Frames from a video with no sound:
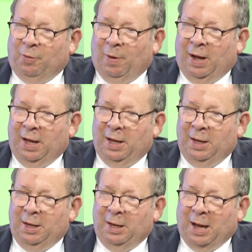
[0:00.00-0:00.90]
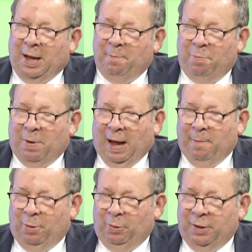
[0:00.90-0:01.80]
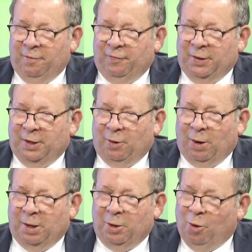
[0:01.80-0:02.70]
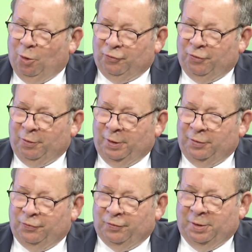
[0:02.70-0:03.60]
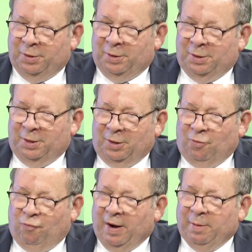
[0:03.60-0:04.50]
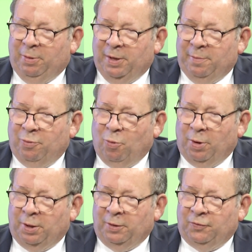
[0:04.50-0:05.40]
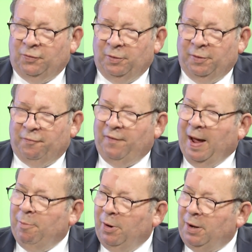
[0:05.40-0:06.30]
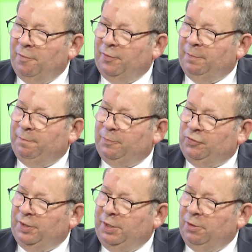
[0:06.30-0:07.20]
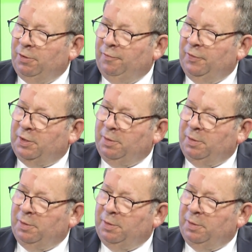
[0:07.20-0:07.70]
So I believe that art and culture is incredibly important to the fabric of a city or of a